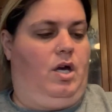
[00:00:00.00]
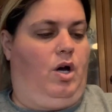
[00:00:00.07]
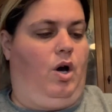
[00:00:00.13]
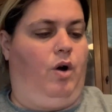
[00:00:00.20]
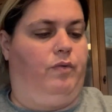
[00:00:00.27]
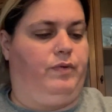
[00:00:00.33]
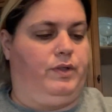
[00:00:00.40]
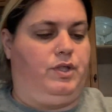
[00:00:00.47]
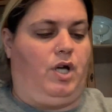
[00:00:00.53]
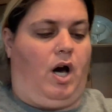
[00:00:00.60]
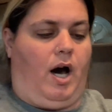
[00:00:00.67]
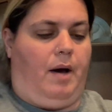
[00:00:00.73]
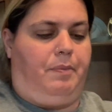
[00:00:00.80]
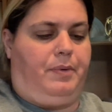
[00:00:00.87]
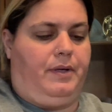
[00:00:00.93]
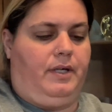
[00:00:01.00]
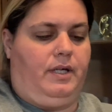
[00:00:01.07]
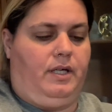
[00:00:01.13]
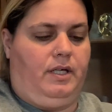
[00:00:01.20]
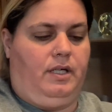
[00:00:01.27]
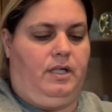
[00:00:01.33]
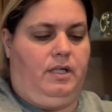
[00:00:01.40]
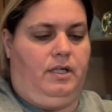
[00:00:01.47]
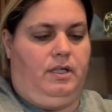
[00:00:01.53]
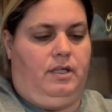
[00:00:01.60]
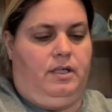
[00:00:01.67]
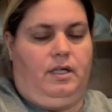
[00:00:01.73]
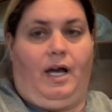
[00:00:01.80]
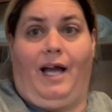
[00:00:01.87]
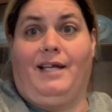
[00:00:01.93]
over top.
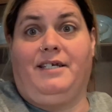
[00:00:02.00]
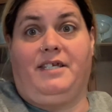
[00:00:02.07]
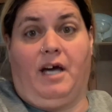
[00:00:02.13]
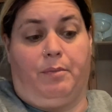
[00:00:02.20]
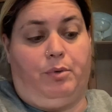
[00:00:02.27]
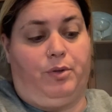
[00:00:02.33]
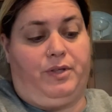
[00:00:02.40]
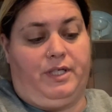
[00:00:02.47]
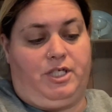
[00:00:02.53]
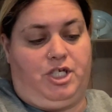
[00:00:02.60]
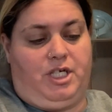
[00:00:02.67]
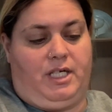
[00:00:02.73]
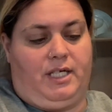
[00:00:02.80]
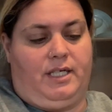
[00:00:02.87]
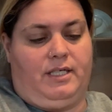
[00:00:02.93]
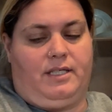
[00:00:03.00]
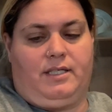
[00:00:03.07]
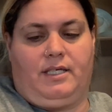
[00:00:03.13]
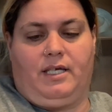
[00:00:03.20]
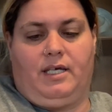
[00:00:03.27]
I double the cheese.